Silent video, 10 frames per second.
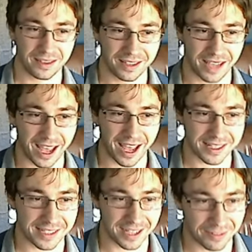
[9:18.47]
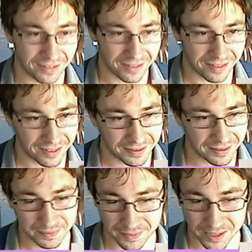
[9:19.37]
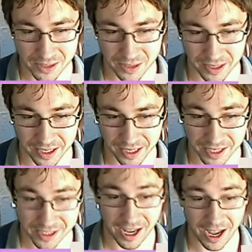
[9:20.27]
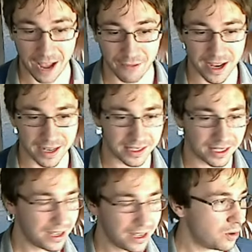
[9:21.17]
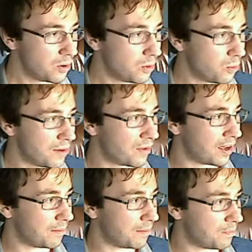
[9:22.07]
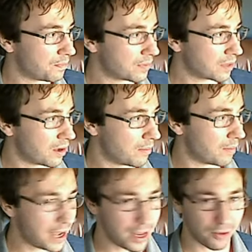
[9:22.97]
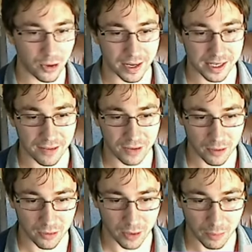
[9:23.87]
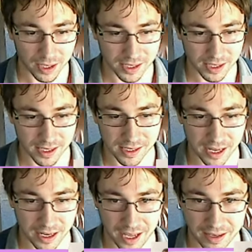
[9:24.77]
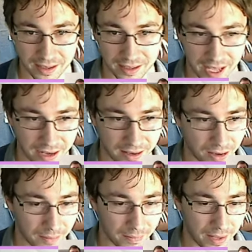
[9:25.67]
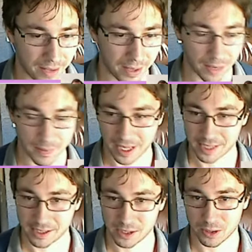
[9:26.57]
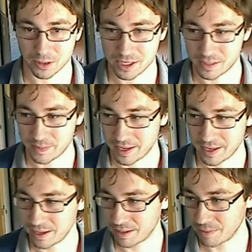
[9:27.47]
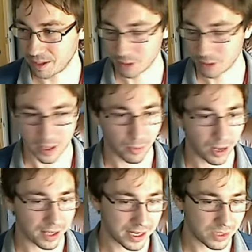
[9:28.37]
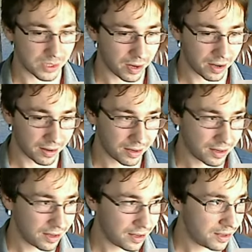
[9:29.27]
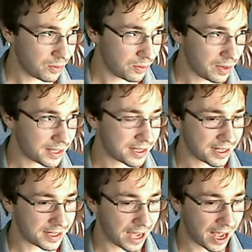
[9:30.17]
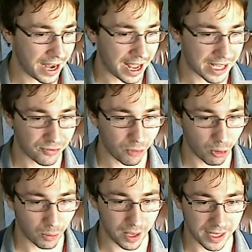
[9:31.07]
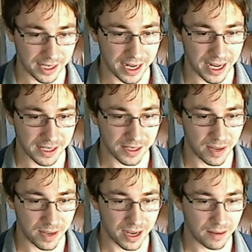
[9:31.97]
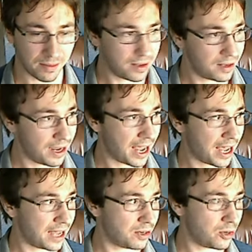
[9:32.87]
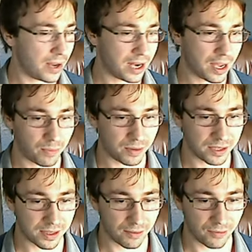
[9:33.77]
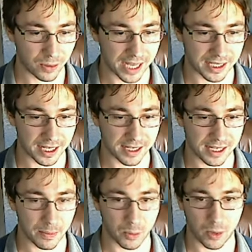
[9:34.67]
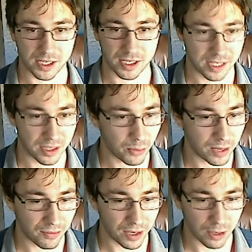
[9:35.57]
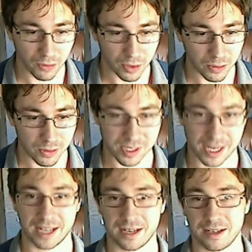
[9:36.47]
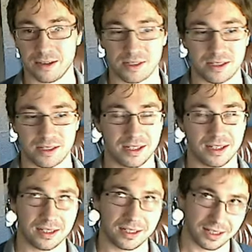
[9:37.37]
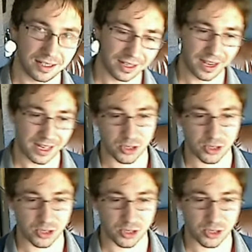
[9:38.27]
yeah, it's tough. It's tricky. I find we've my interviewing processes at my company, Austin Church, has been a learning process where it's not as formal as it needs to be, and you end up with some folks asking the same questions in 3 different interviews, and it's